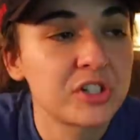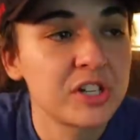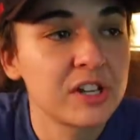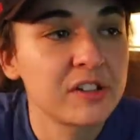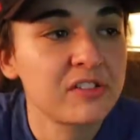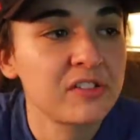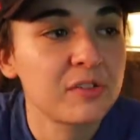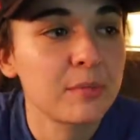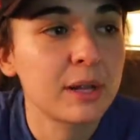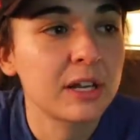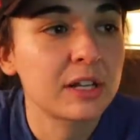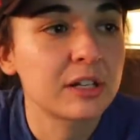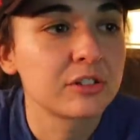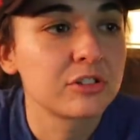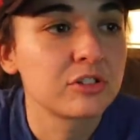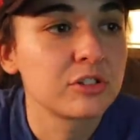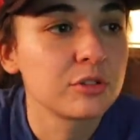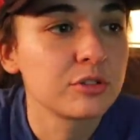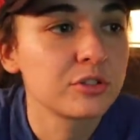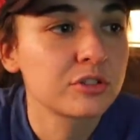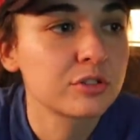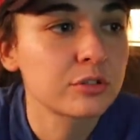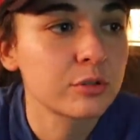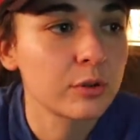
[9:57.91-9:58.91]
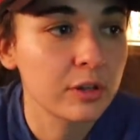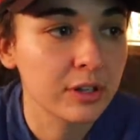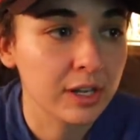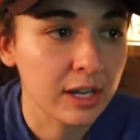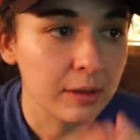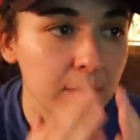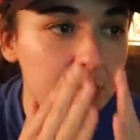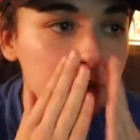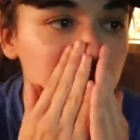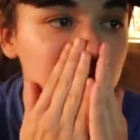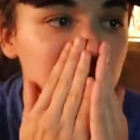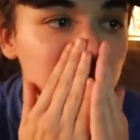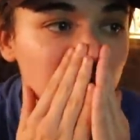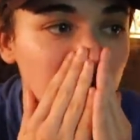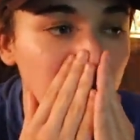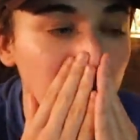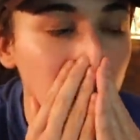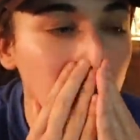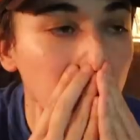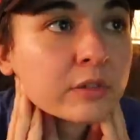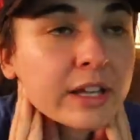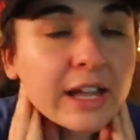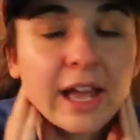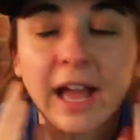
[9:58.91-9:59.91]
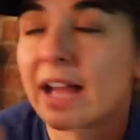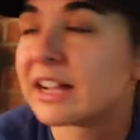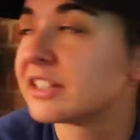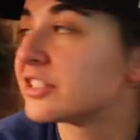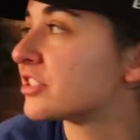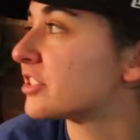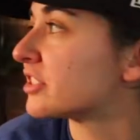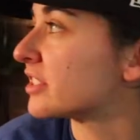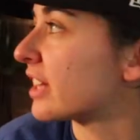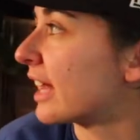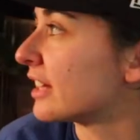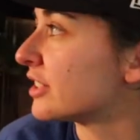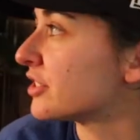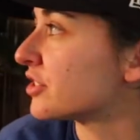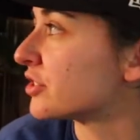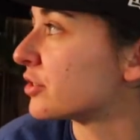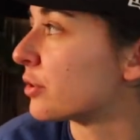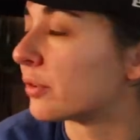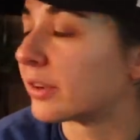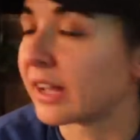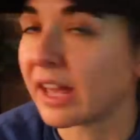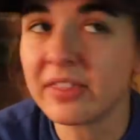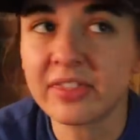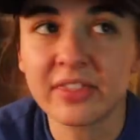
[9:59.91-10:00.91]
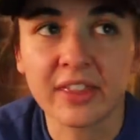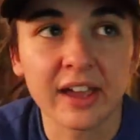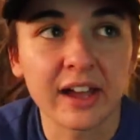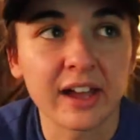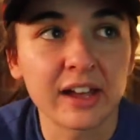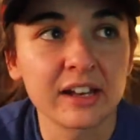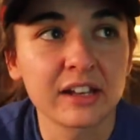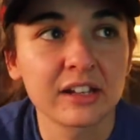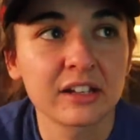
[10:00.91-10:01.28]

Chance to make it a two score game and you don't? Like I just don't get that.